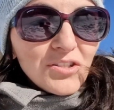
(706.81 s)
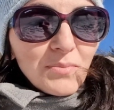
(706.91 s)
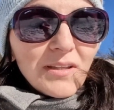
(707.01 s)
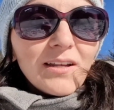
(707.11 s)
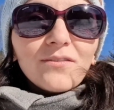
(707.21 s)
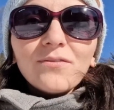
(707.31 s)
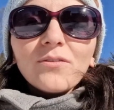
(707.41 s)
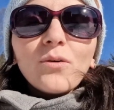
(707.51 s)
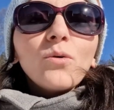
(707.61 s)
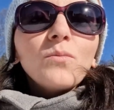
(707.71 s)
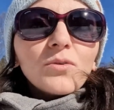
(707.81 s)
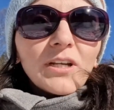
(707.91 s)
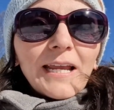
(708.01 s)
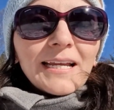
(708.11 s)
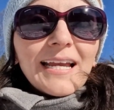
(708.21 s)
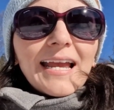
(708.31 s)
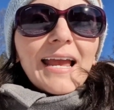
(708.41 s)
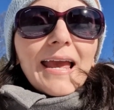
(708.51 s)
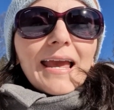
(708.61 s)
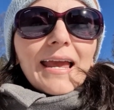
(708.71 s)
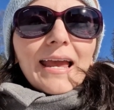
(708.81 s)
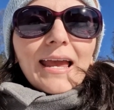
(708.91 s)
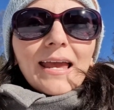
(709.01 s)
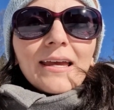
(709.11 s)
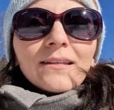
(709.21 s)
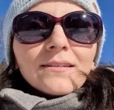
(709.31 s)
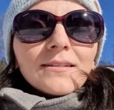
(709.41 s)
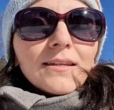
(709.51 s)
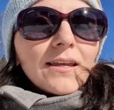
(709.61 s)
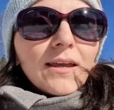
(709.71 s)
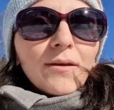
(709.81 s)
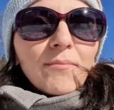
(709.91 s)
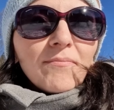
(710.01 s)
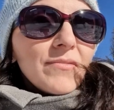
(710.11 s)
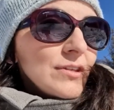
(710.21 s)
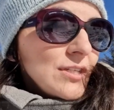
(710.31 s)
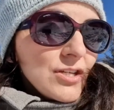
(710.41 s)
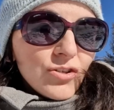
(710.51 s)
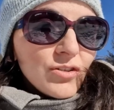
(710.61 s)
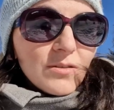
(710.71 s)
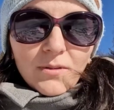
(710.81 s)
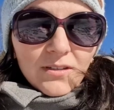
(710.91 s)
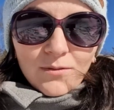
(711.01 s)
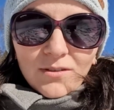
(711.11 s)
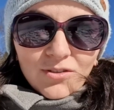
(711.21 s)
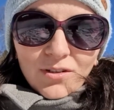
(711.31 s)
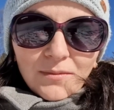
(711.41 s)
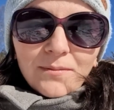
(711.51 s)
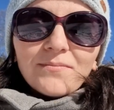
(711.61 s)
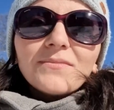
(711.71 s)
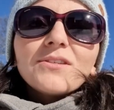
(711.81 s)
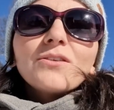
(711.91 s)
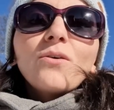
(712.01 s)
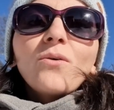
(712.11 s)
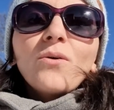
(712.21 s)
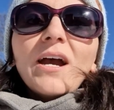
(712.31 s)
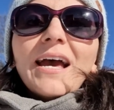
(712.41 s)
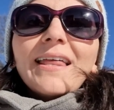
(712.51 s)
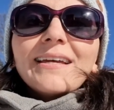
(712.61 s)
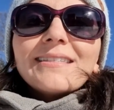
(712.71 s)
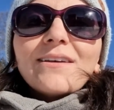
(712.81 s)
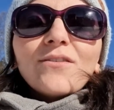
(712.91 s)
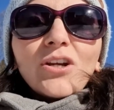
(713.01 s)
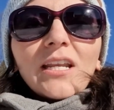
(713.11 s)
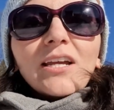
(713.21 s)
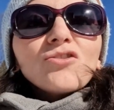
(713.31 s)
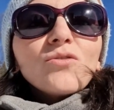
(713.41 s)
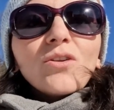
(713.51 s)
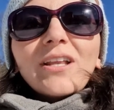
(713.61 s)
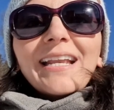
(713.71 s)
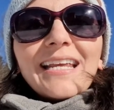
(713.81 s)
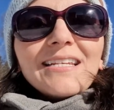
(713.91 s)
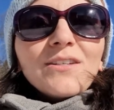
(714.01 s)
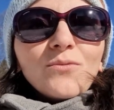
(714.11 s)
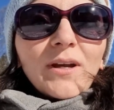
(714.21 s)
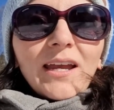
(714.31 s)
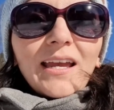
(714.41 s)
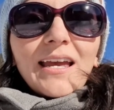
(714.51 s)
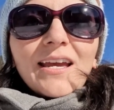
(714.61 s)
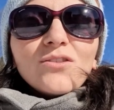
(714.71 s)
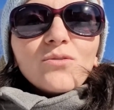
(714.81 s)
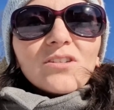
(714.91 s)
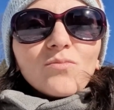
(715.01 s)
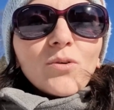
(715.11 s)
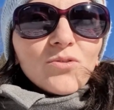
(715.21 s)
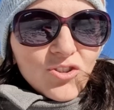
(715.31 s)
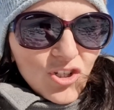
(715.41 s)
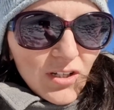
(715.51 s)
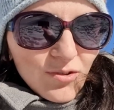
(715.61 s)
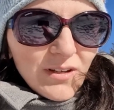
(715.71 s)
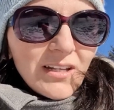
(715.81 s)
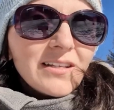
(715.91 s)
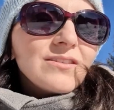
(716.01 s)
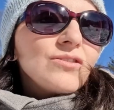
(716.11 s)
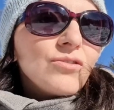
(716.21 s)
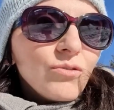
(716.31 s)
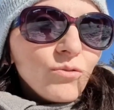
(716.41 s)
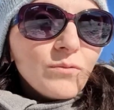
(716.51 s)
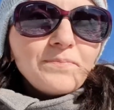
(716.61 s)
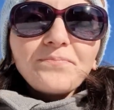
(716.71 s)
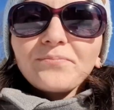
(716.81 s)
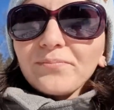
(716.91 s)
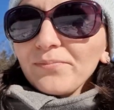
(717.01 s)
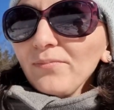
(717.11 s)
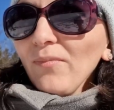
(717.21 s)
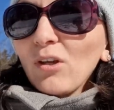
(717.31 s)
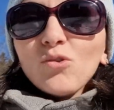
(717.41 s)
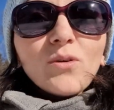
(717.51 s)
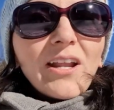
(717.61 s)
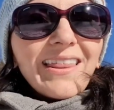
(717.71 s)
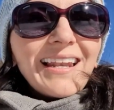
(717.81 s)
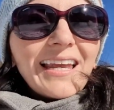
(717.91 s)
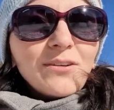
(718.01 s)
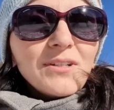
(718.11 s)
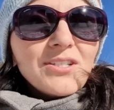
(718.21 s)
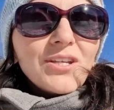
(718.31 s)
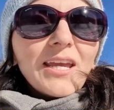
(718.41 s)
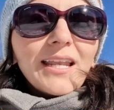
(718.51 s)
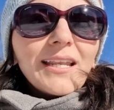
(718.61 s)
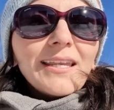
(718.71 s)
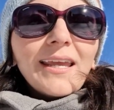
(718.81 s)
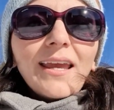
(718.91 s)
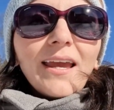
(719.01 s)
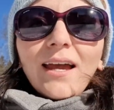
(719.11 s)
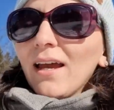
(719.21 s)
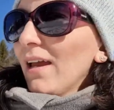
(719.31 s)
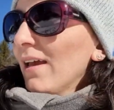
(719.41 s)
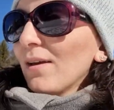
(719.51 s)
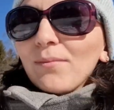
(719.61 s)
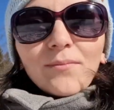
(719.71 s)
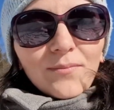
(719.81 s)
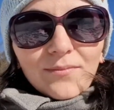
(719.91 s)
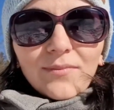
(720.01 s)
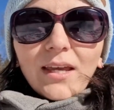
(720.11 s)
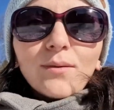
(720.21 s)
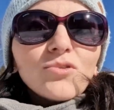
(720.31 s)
to be there for the whole morning, and the teacher speaks Swiss German. So that's a very natural and easy way to expose children to another language, and I'm